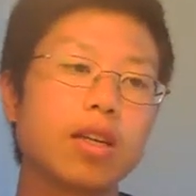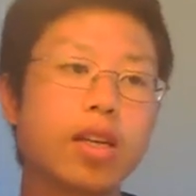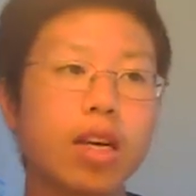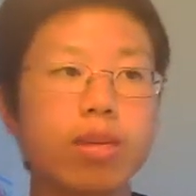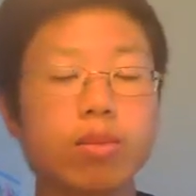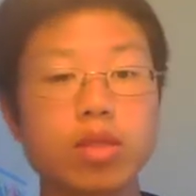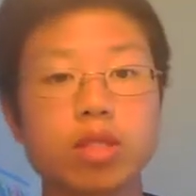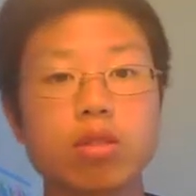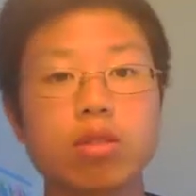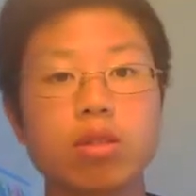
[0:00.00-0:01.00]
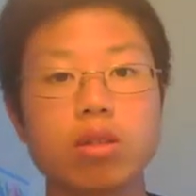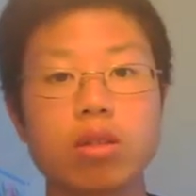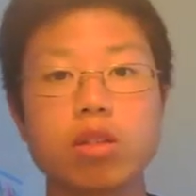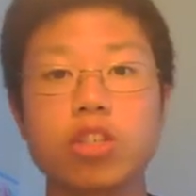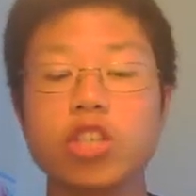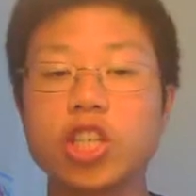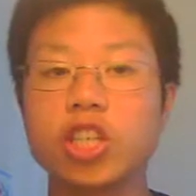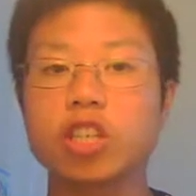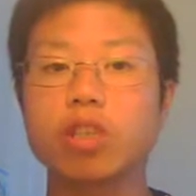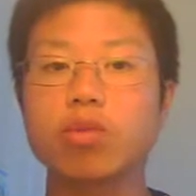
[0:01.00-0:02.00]
times
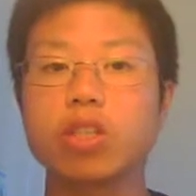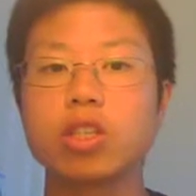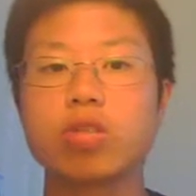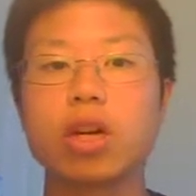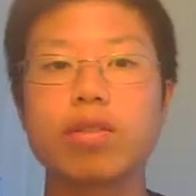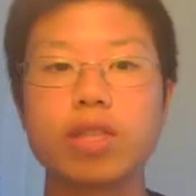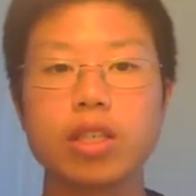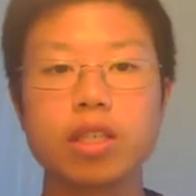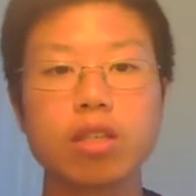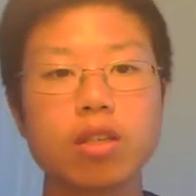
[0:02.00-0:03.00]
g, which is gravity,